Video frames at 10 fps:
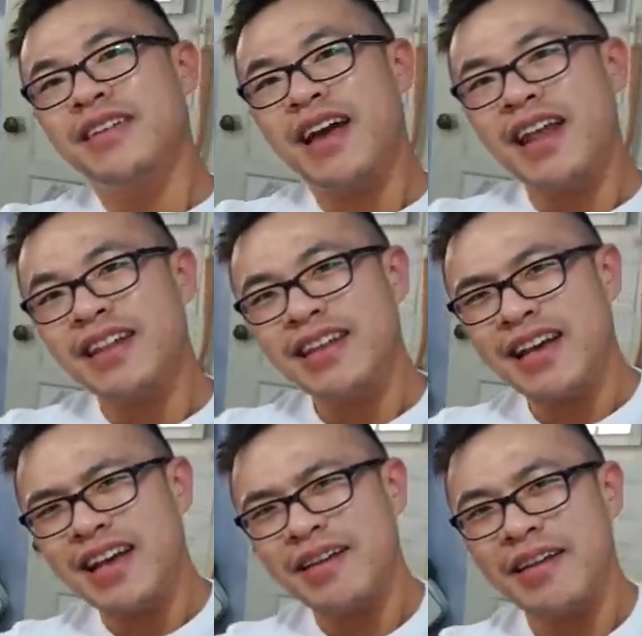And I think
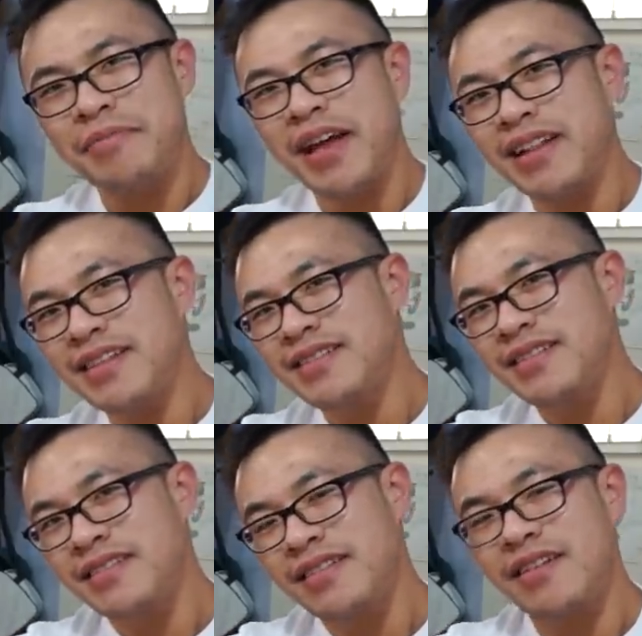
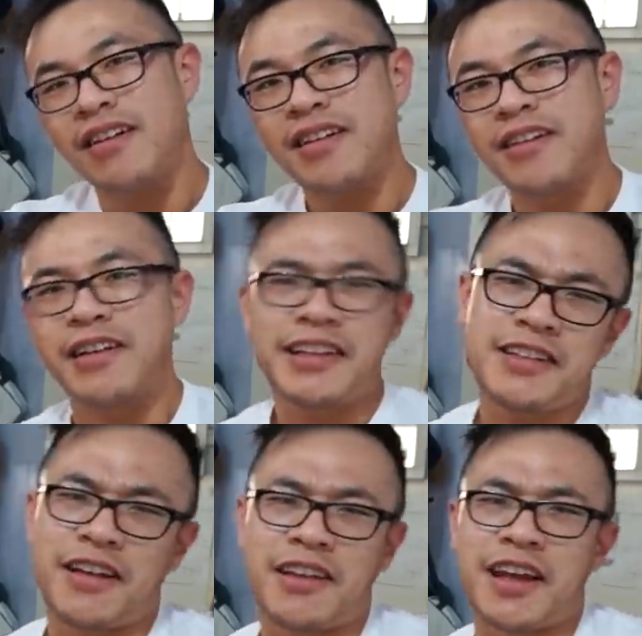Payless, or at least
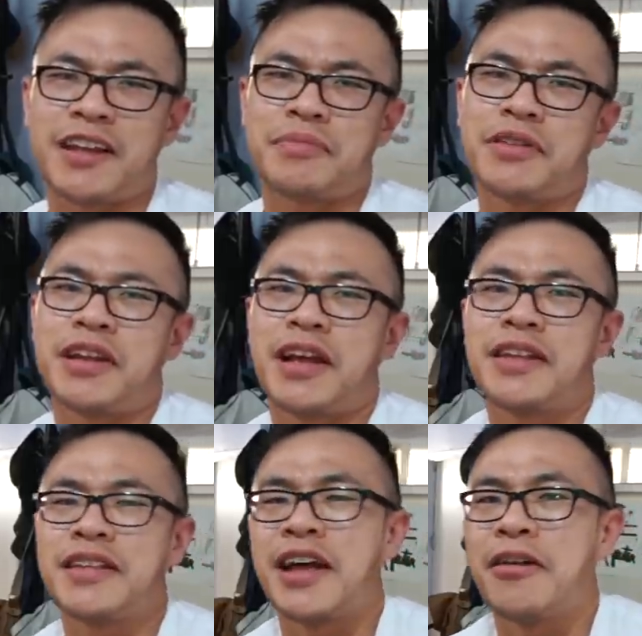online, is pretty
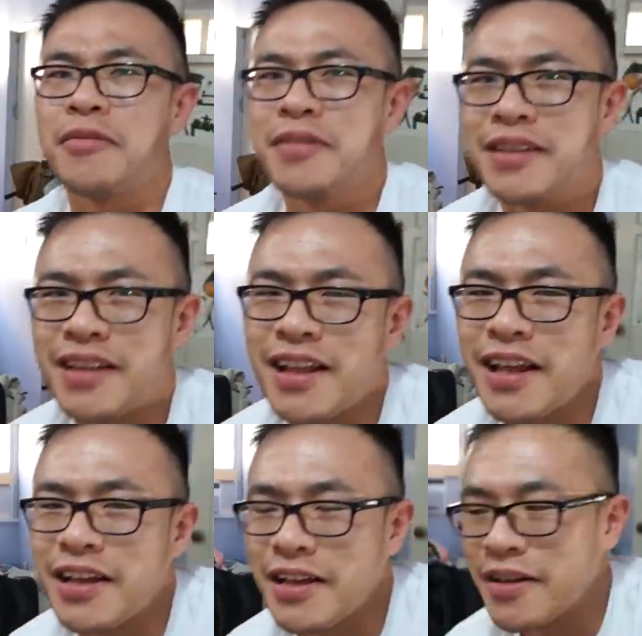nice now. It's not
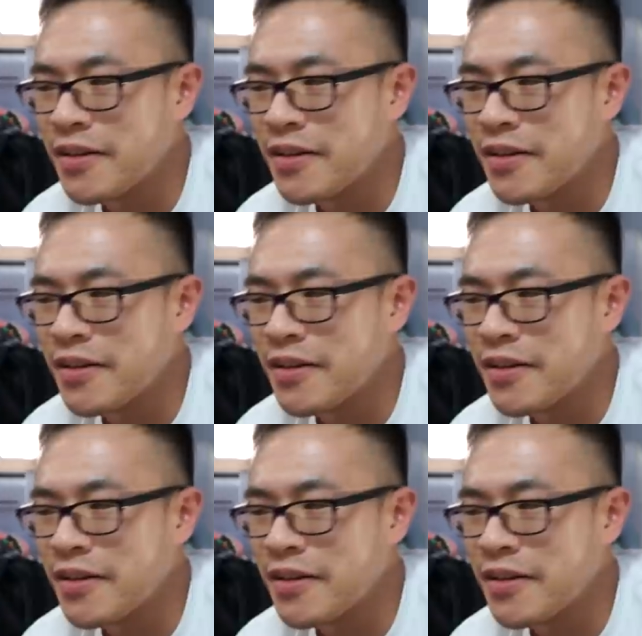like